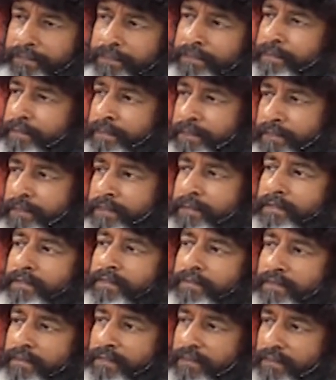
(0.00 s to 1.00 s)

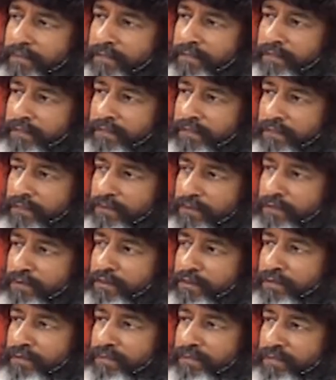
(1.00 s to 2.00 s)

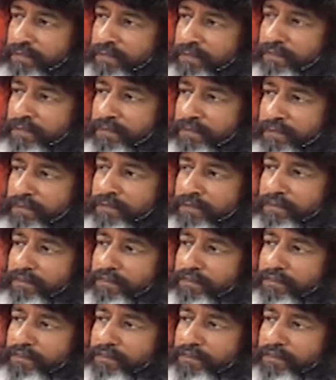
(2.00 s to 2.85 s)
(no one is talking)